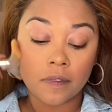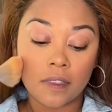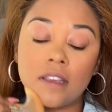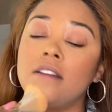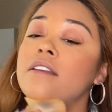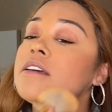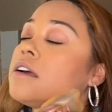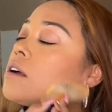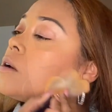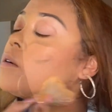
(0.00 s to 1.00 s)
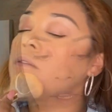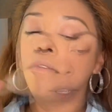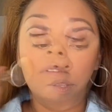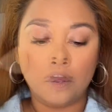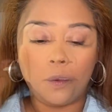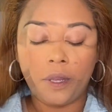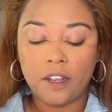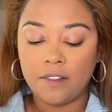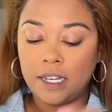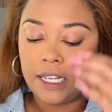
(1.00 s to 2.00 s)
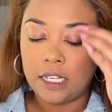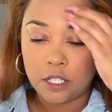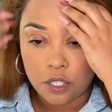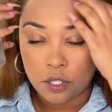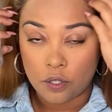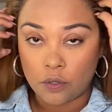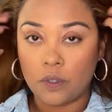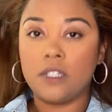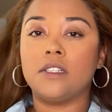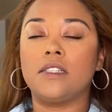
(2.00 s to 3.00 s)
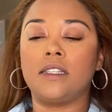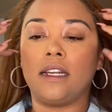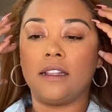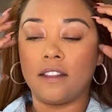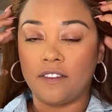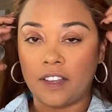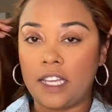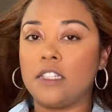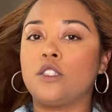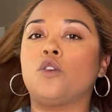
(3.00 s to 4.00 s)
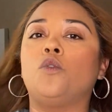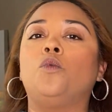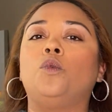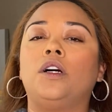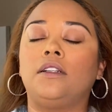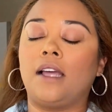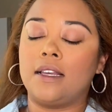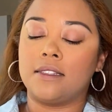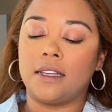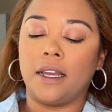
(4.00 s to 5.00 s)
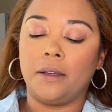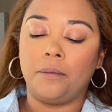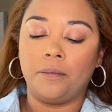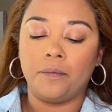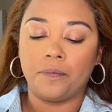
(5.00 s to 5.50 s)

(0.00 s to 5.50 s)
And now we are ready to set the face one last time.